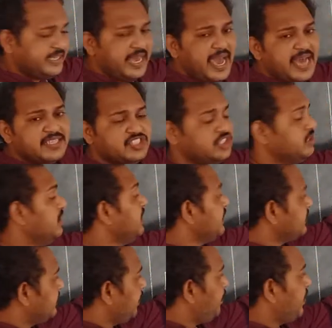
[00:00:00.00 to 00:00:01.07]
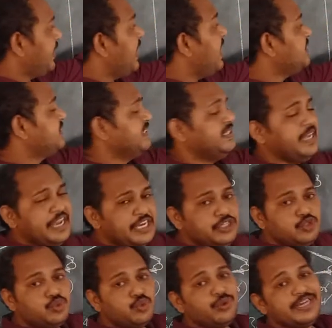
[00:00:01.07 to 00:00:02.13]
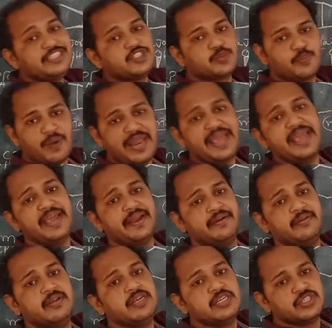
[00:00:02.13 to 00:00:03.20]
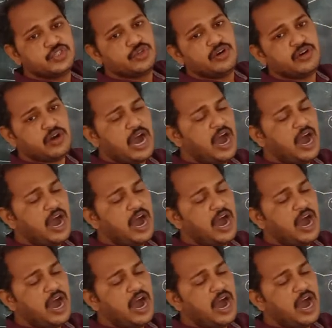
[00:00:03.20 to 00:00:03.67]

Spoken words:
catch the peracid into its plane. So